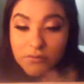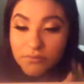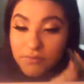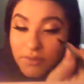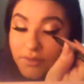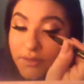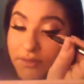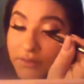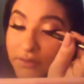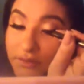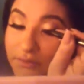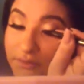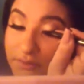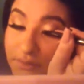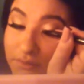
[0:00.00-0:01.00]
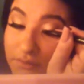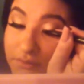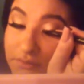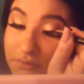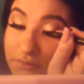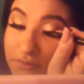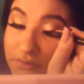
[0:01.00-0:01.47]
Okay, and
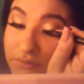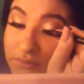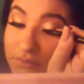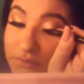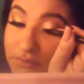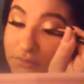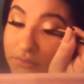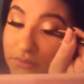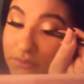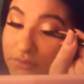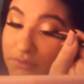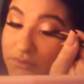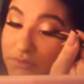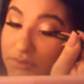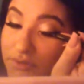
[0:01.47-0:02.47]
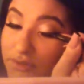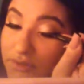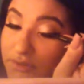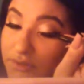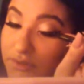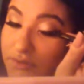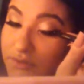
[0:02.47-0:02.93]
then do the other
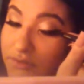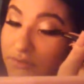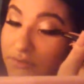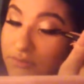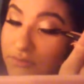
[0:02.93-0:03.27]
side.